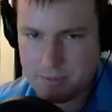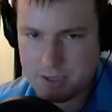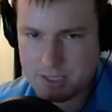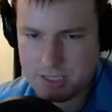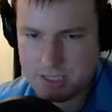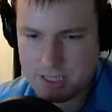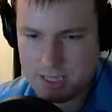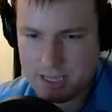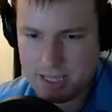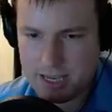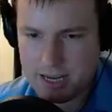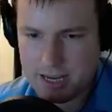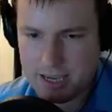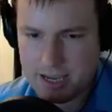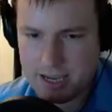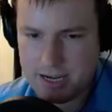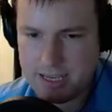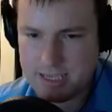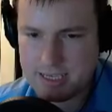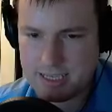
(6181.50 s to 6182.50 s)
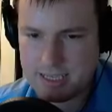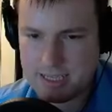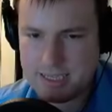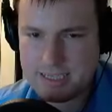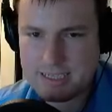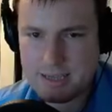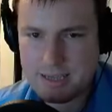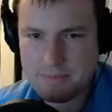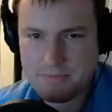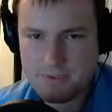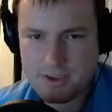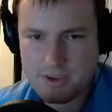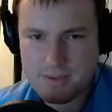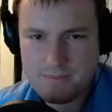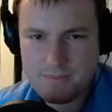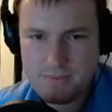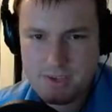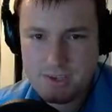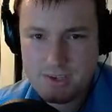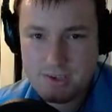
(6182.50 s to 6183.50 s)
clearly I need at least something.
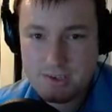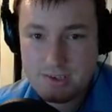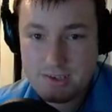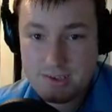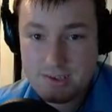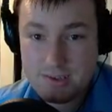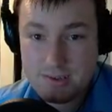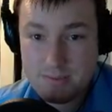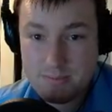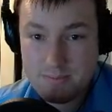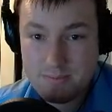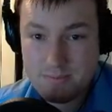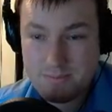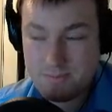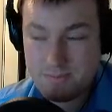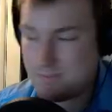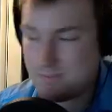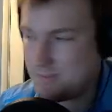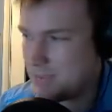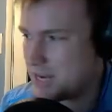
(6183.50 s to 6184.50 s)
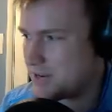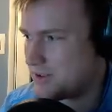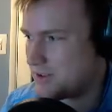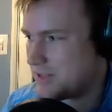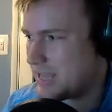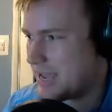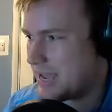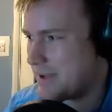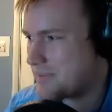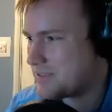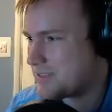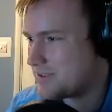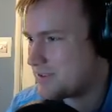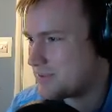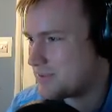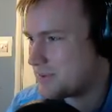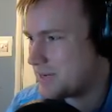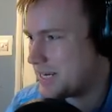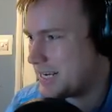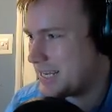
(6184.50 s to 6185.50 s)
Medical labs are
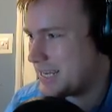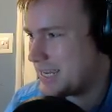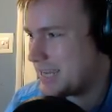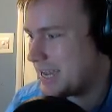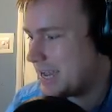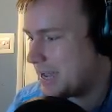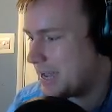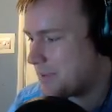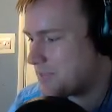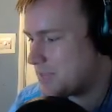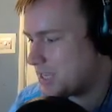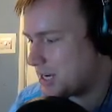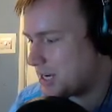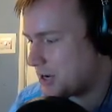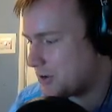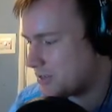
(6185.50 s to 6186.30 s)
really, you know,